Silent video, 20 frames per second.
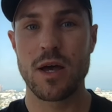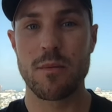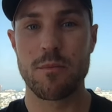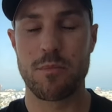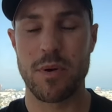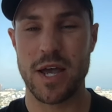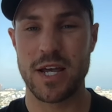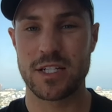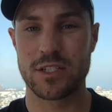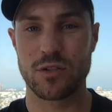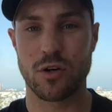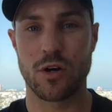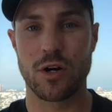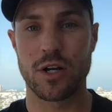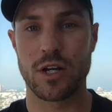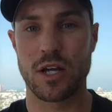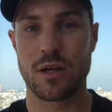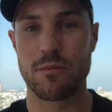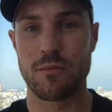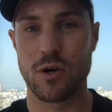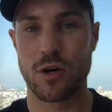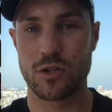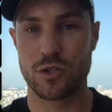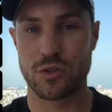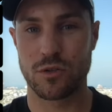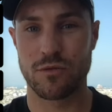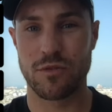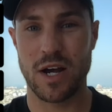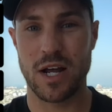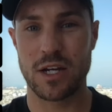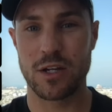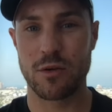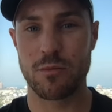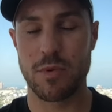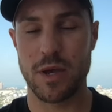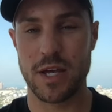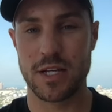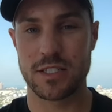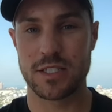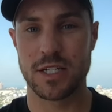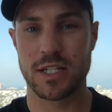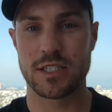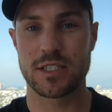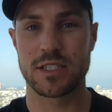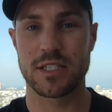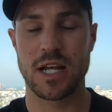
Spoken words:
based on a commercial value basis.